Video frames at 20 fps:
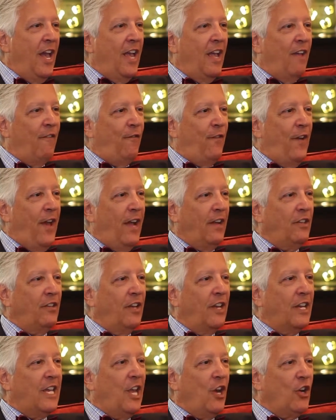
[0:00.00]
In fact,
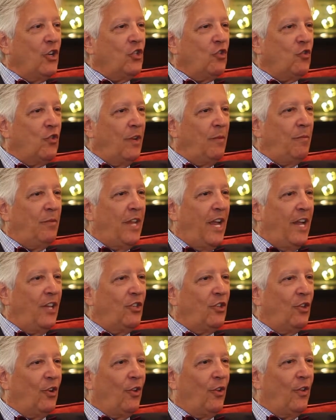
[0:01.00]
Carestream
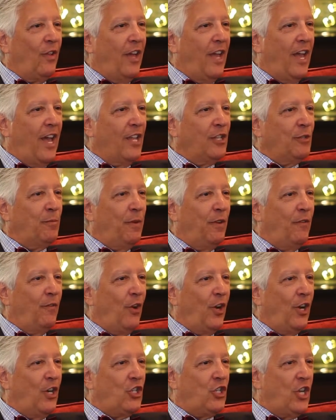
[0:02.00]
Dental has been
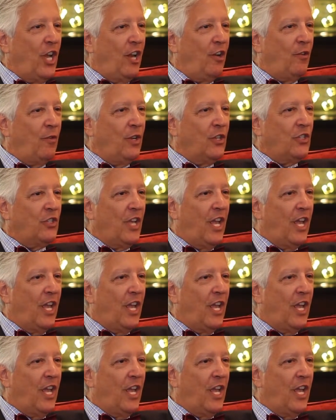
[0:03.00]
very generous